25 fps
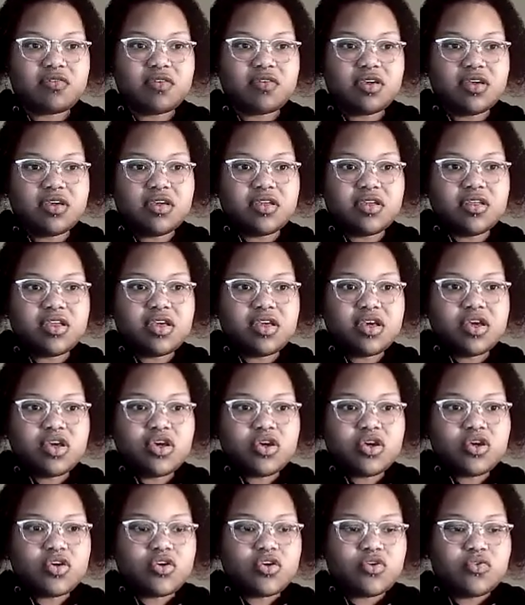and
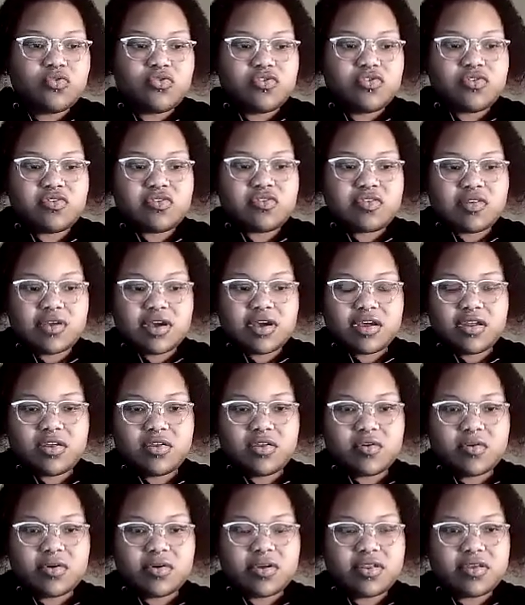you just slide it
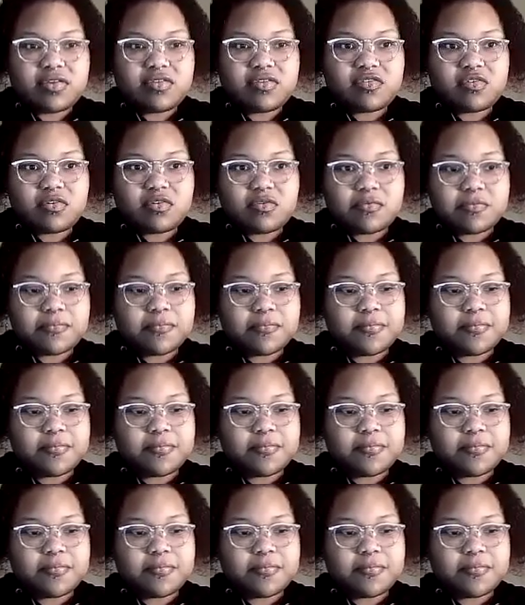on as so.